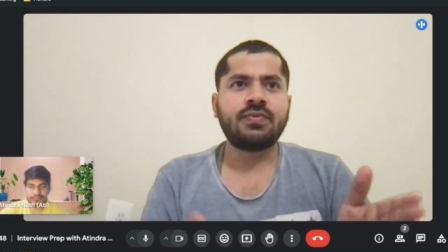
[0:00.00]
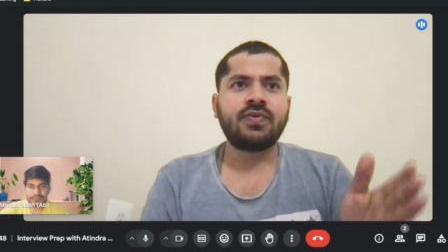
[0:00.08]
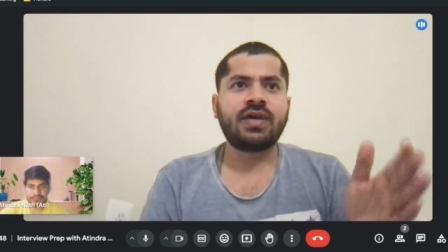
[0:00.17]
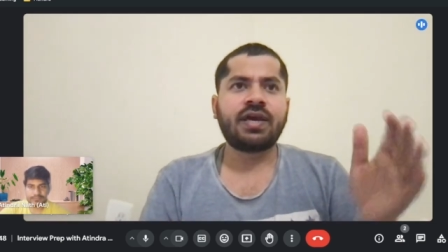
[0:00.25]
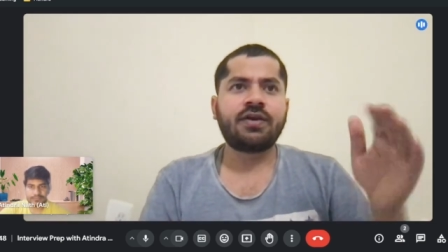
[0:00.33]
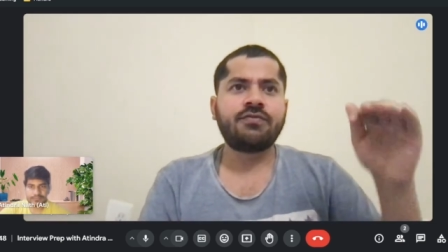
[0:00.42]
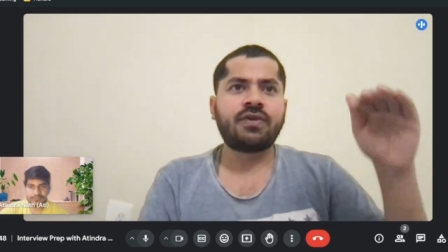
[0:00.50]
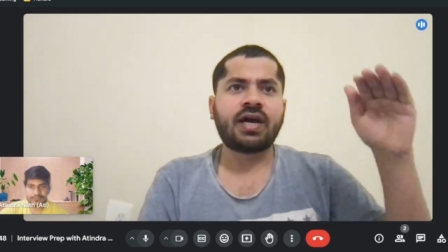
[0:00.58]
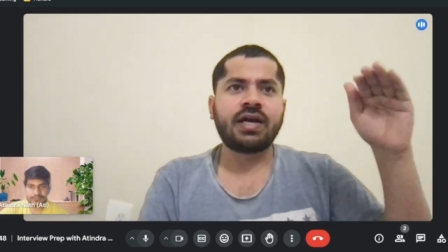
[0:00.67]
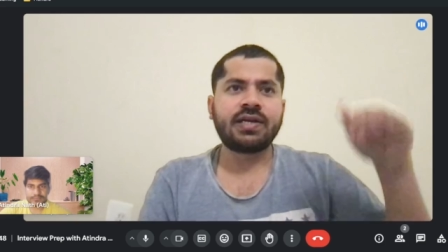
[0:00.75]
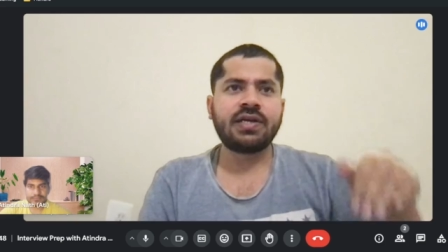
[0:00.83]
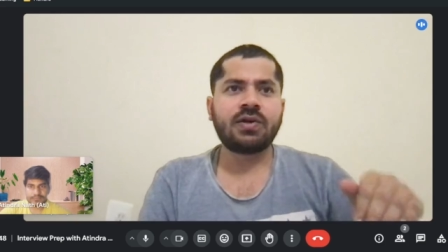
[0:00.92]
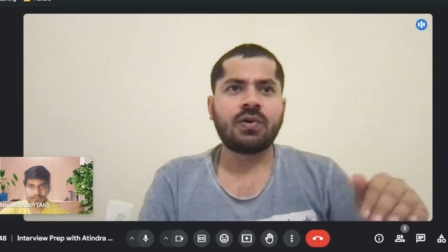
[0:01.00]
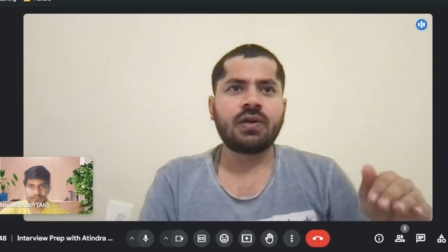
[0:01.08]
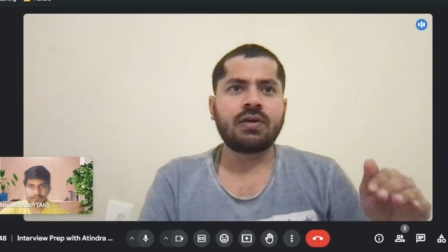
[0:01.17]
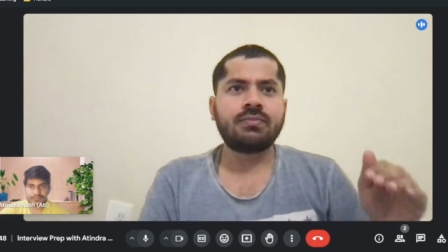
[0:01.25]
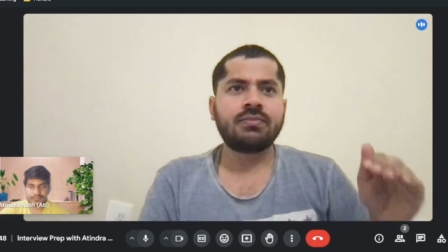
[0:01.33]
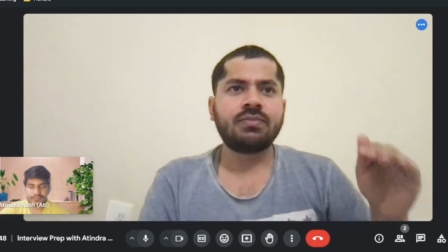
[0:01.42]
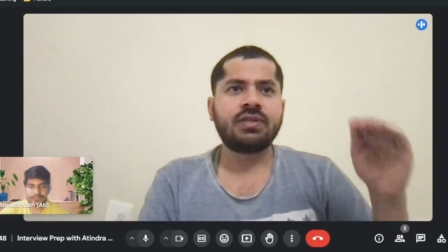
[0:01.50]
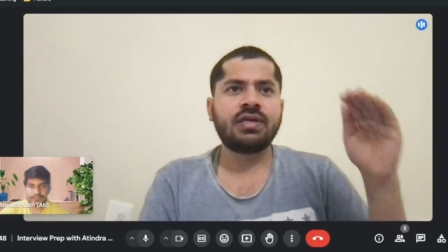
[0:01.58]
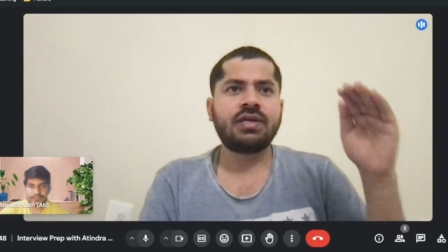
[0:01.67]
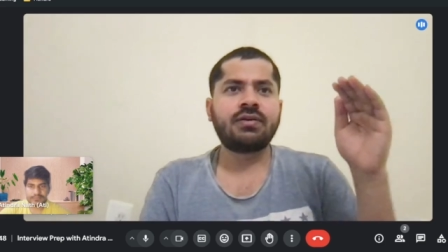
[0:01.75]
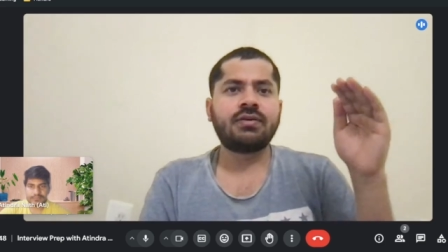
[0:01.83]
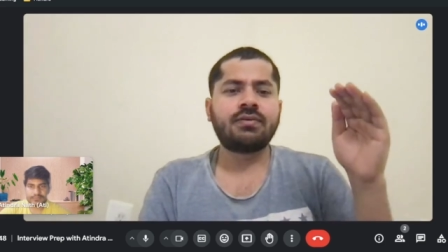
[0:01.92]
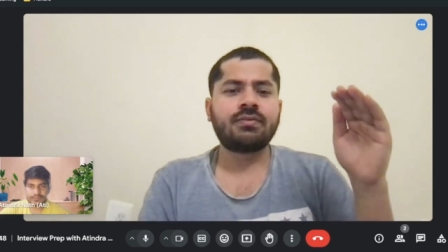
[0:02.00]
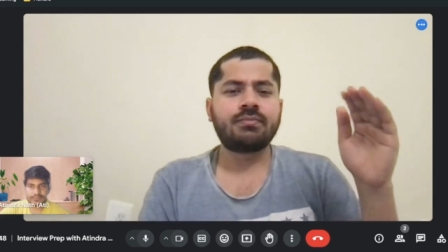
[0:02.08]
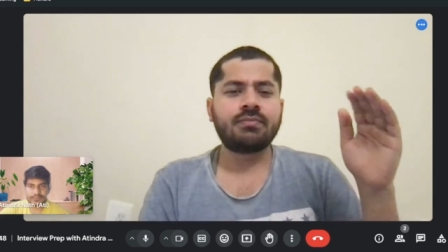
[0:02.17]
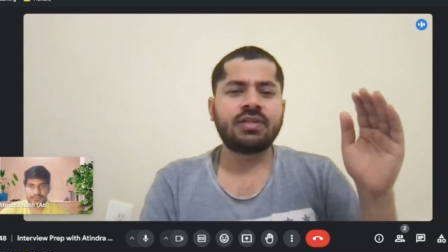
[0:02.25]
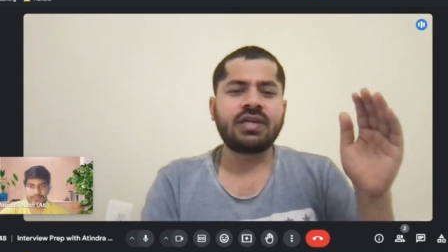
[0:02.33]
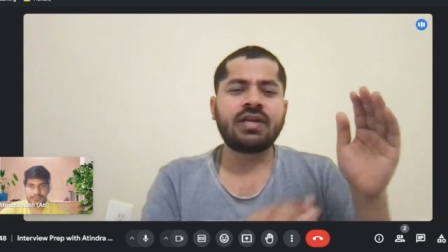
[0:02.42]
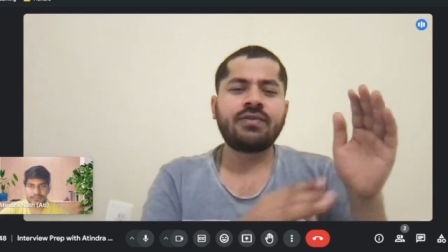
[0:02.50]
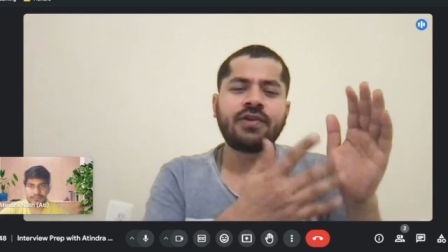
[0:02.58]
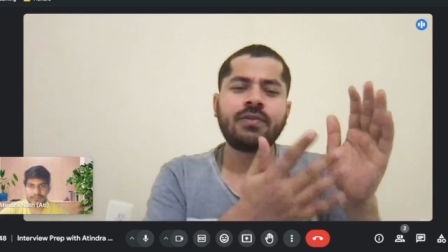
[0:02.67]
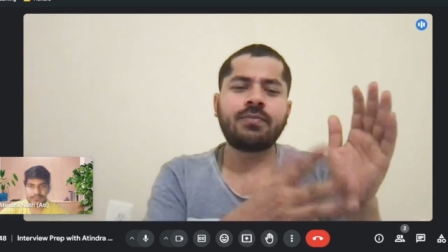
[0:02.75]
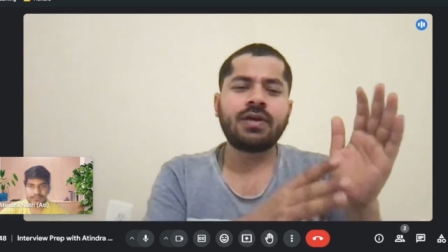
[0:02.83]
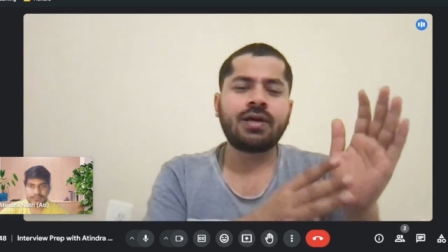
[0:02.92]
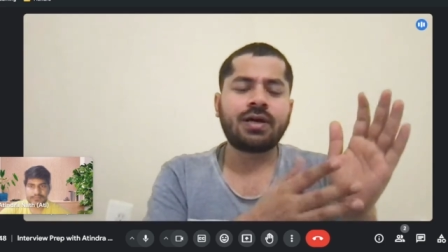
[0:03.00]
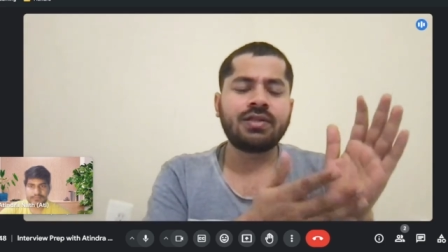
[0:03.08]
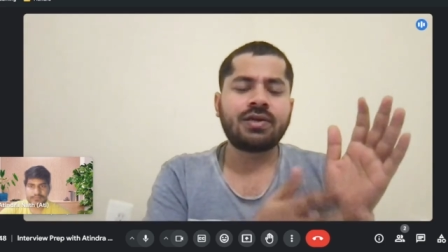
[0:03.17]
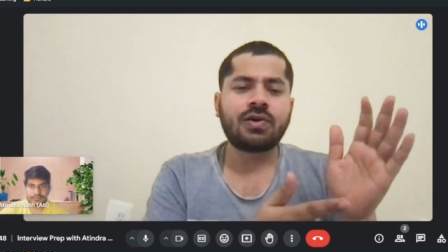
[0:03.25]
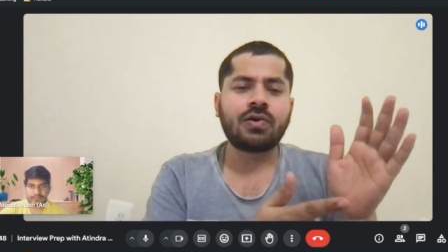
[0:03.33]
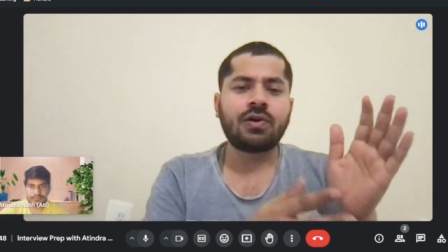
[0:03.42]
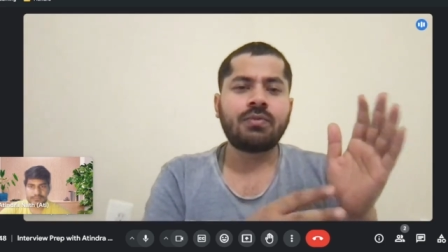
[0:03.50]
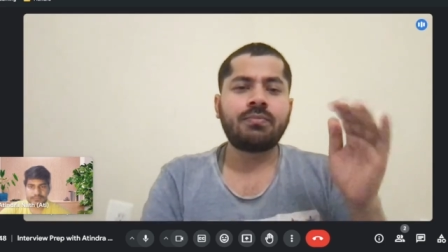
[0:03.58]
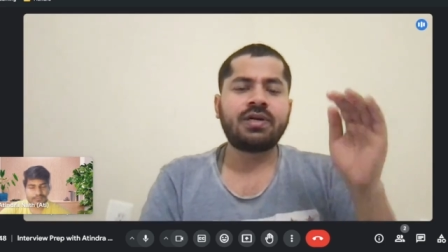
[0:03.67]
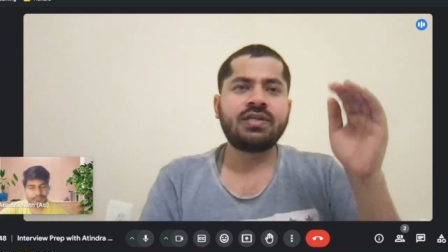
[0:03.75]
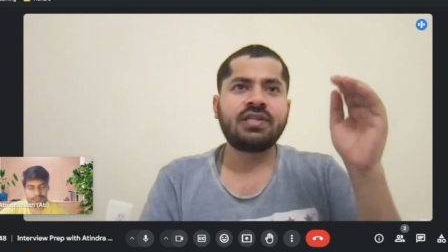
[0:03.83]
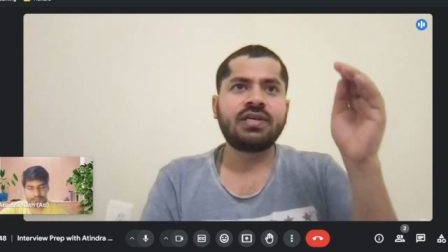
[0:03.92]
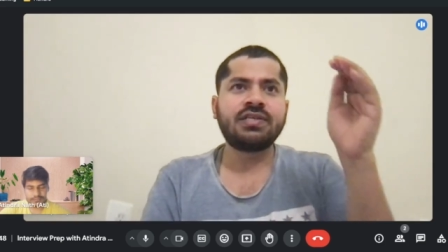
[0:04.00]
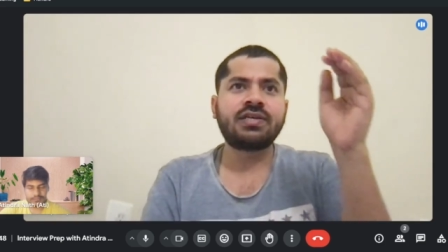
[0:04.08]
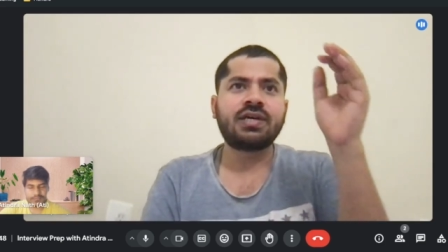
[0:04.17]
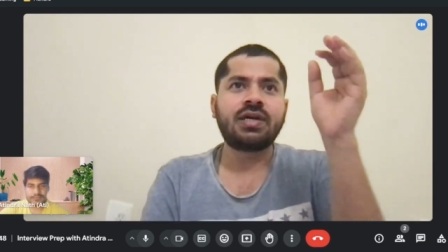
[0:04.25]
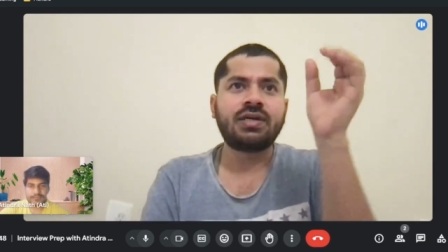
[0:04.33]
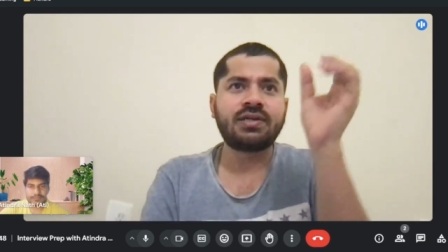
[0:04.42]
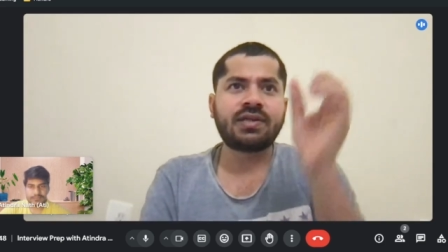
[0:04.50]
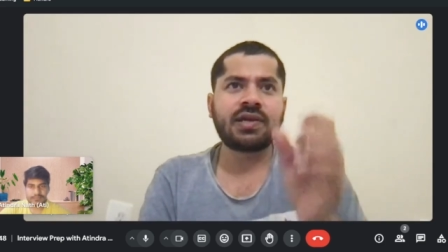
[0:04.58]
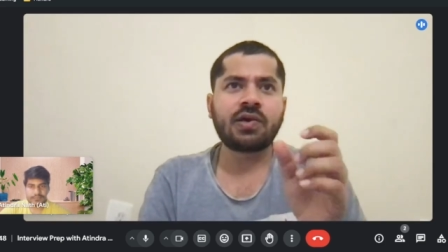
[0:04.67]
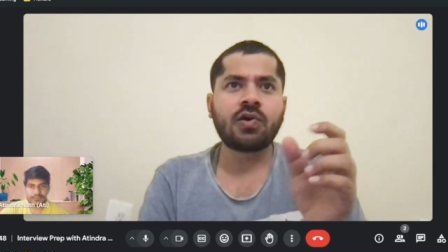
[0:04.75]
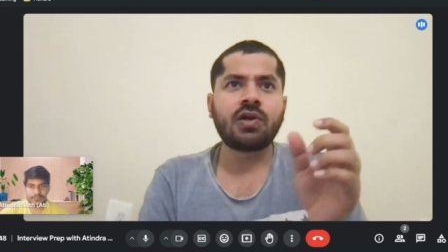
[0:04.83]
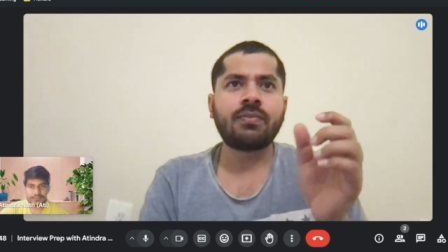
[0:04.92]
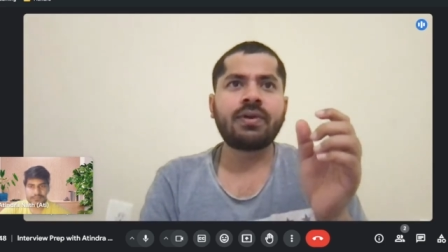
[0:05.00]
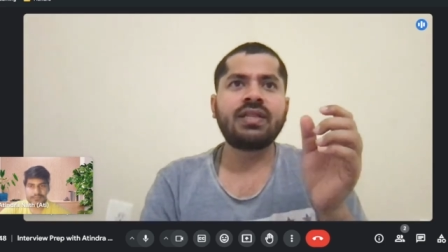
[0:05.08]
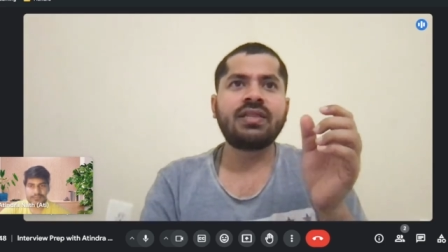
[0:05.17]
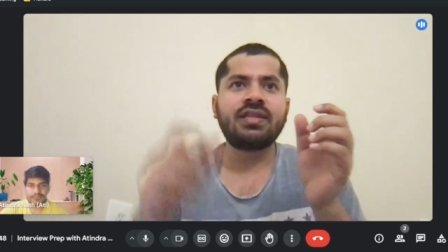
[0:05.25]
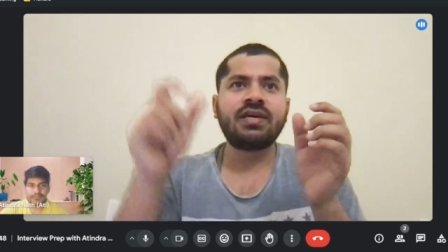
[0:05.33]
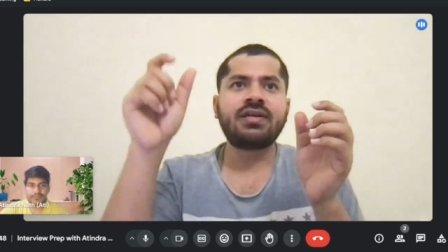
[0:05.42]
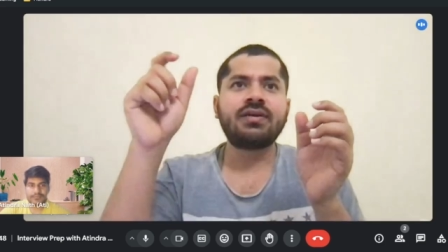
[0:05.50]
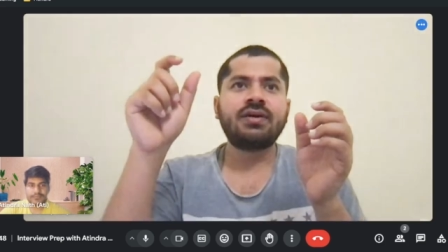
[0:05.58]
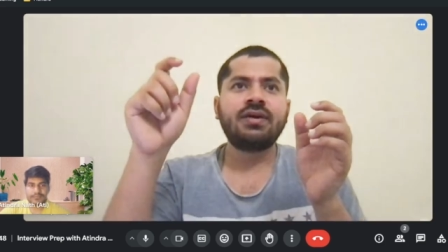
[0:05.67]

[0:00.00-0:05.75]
We have a ID column, then there will be other column, but there is a country column, and there